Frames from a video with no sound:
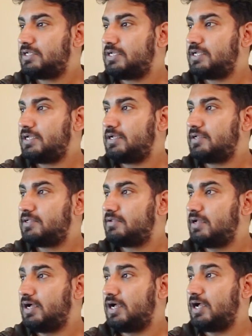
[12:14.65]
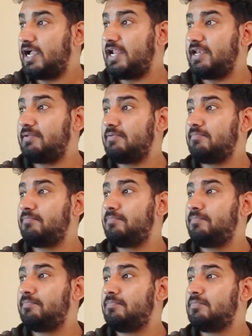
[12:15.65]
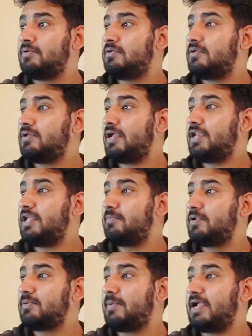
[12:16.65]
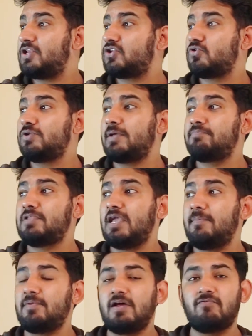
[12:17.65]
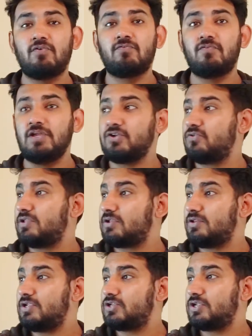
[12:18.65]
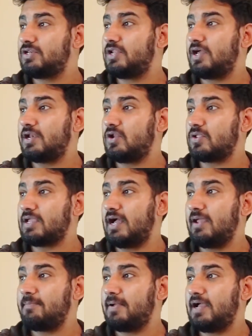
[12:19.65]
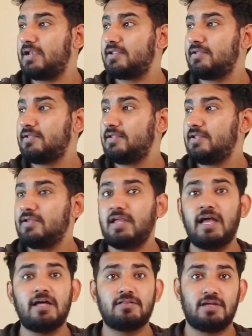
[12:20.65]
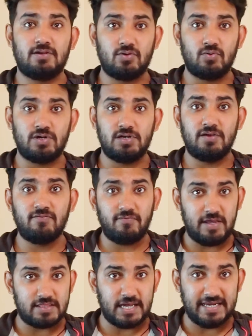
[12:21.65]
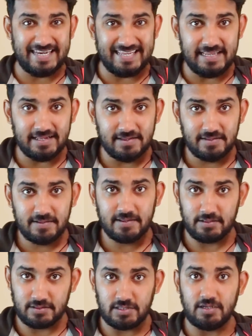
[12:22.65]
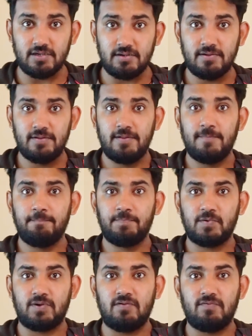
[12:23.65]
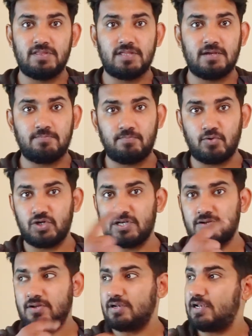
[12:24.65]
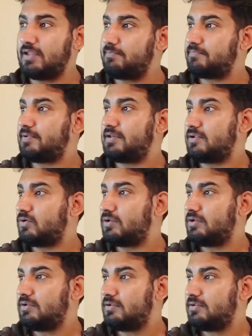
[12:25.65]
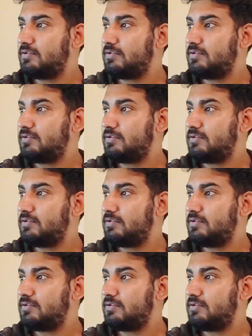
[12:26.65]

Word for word: Ah, yeah. Uh, and enabled by True Depth Camera for facial recognition, unlocked iPad. As I told earlier, Face ID is there, right, with that projector lamp and all.